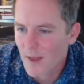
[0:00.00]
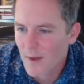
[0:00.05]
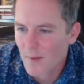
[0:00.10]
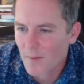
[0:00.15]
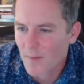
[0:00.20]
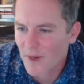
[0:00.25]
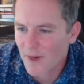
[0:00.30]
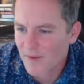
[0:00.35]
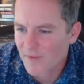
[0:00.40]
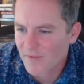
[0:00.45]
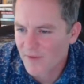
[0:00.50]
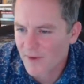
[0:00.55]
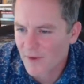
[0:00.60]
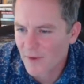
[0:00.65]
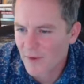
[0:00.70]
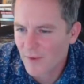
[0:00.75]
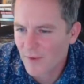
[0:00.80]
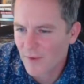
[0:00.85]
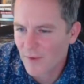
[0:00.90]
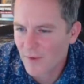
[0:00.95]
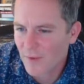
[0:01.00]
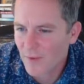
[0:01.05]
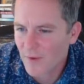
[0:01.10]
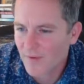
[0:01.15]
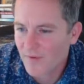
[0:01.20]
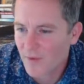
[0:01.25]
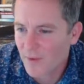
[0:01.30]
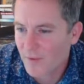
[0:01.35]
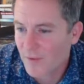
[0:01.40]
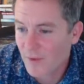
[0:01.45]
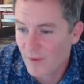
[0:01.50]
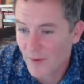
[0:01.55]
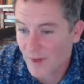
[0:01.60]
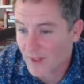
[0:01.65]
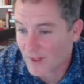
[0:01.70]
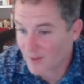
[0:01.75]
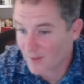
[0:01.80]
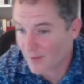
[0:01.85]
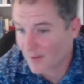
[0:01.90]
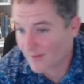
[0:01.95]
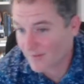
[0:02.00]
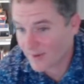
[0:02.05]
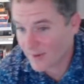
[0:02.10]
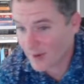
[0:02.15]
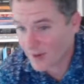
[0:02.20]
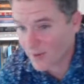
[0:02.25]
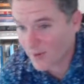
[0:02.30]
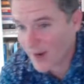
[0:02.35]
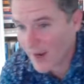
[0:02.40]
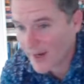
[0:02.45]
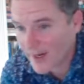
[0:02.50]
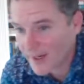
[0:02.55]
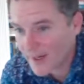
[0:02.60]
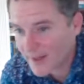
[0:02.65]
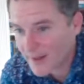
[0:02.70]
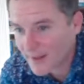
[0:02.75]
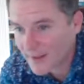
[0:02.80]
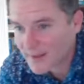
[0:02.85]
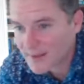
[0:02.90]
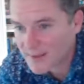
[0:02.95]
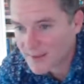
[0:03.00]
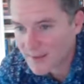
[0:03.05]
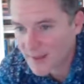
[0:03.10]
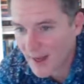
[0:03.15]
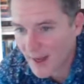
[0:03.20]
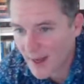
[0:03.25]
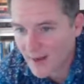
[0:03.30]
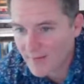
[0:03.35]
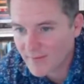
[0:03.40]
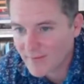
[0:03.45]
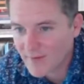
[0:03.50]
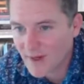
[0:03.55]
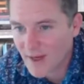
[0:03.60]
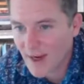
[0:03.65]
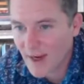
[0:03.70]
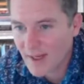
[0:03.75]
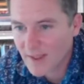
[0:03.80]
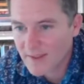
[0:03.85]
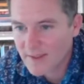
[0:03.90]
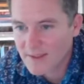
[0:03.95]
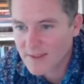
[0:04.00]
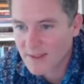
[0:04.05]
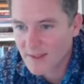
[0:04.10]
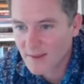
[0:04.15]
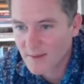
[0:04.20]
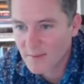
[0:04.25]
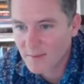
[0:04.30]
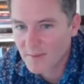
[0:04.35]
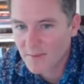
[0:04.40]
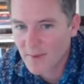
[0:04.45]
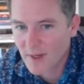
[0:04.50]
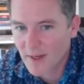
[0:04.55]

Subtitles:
But if you do end up having a crack in it, I've got some